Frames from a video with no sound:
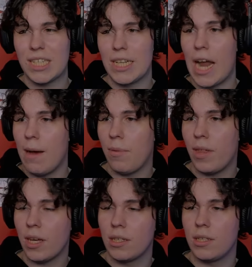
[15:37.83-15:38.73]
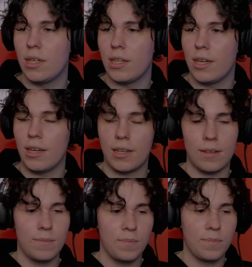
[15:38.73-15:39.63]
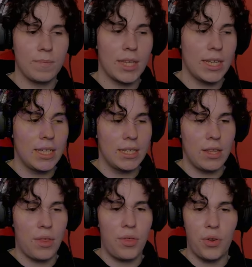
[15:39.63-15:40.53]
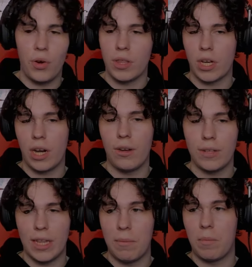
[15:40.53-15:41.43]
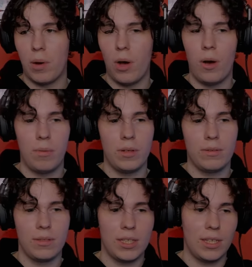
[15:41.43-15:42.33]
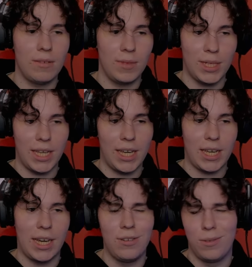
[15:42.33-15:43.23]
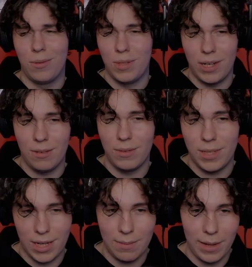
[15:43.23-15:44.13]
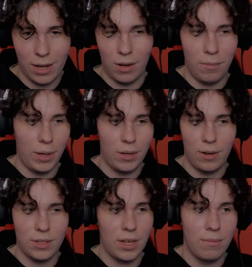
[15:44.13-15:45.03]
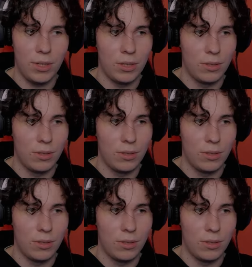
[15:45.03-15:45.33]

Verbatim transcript: snap things that you like threw on the ground and they would pop. It was like, I don't know, it was in it, it was like a bit of gunpowder or something, who